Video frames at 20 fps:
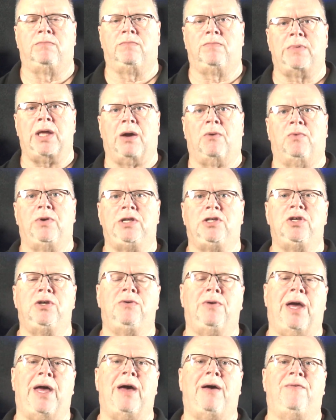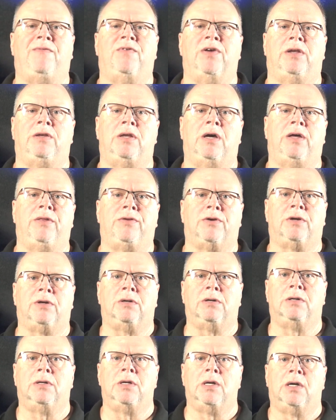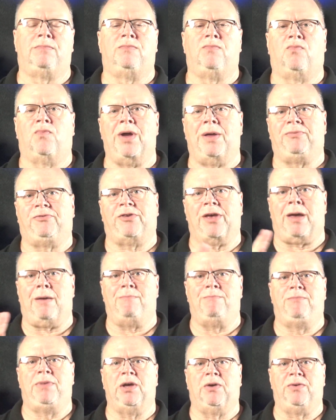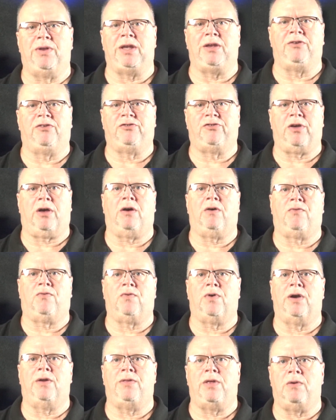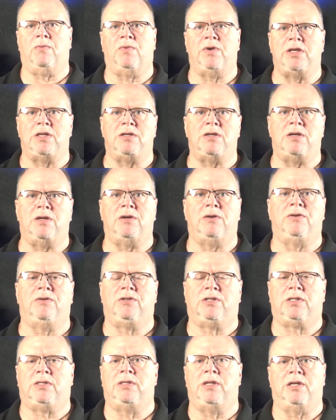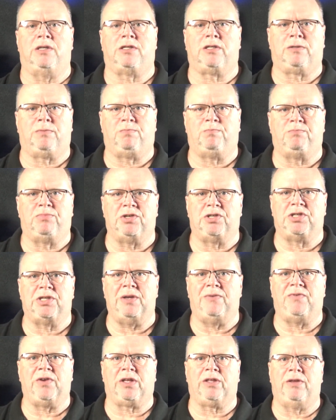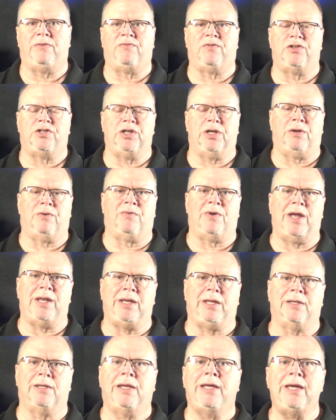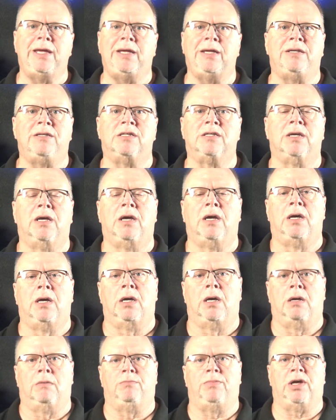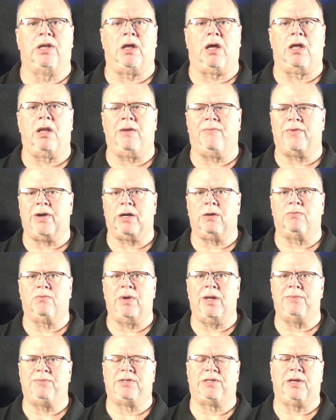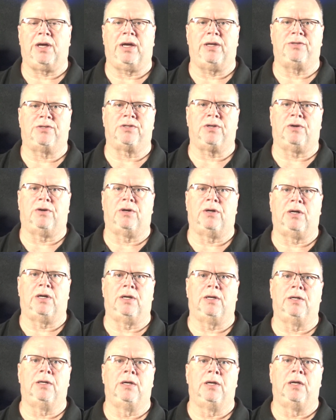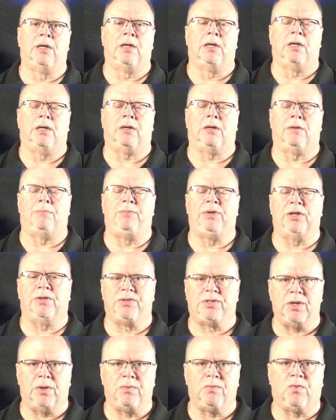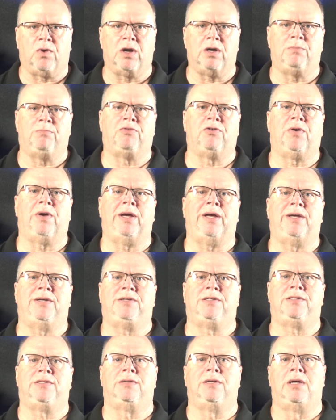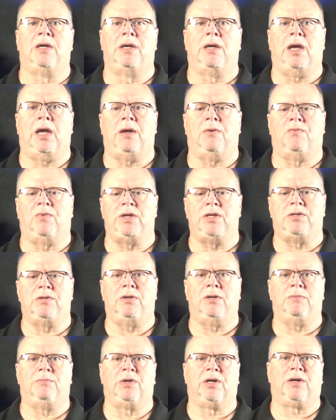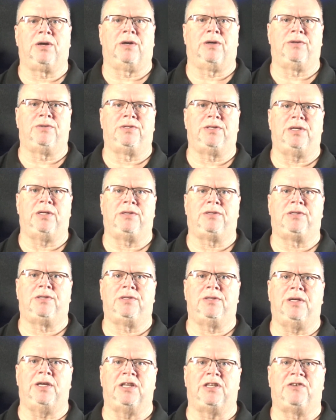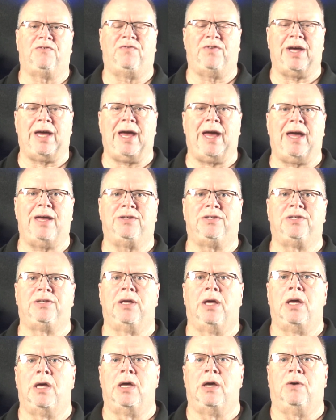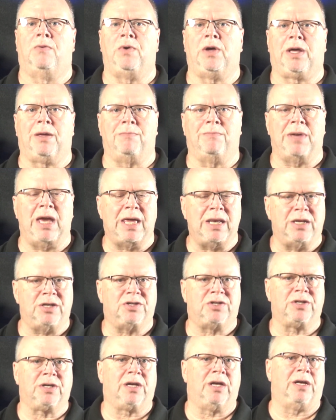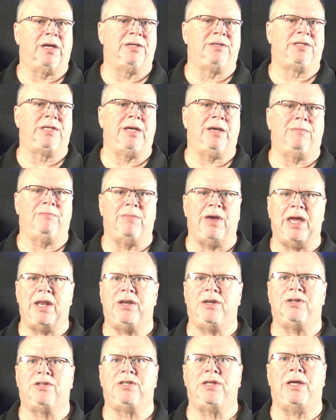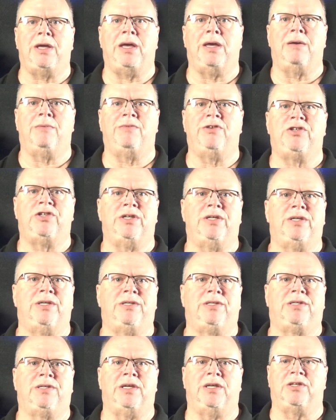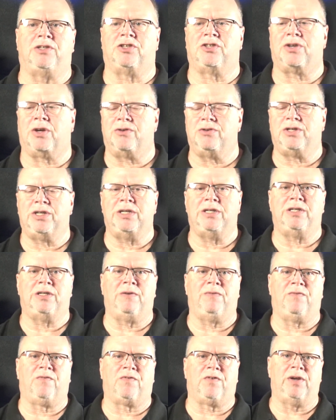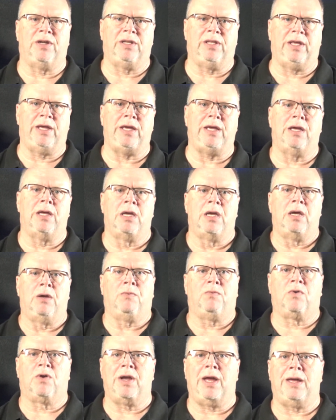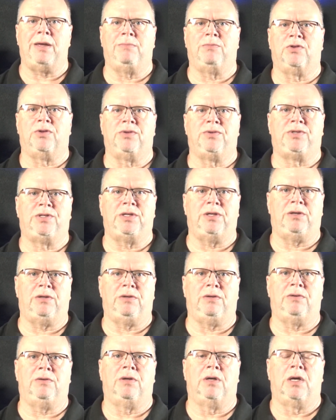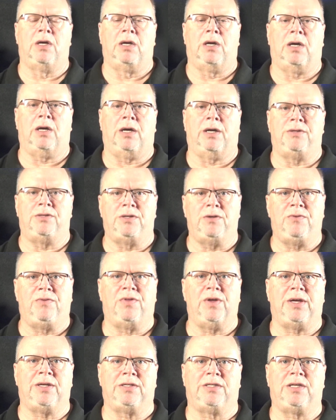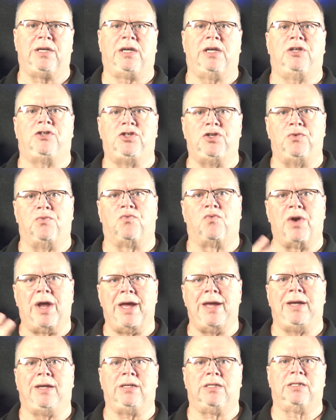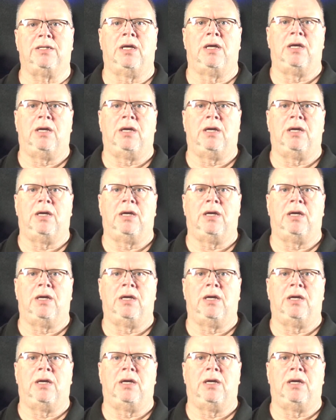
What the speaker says: Now we do have another website building software that we use that's specifically for generating leads, but all of our websites are built on WordPress, and we do it because it's fast. We can manage the content, manage the images. It's search engine friendly. We're able to do things to get you ranked